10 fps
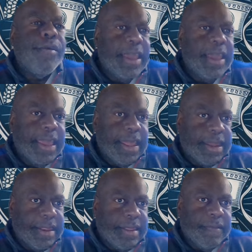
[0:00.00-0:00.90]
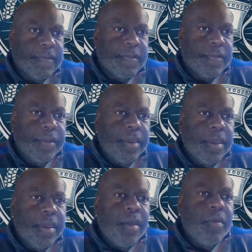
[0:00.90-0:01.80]
it.
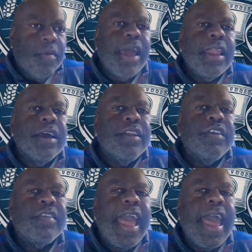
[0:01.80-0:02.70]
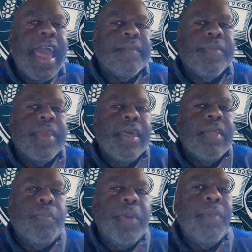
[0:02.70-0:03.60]
Right? Understand,
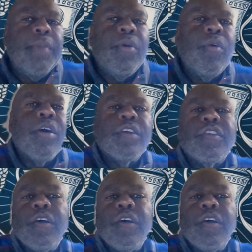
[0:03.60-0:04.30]
the people who are so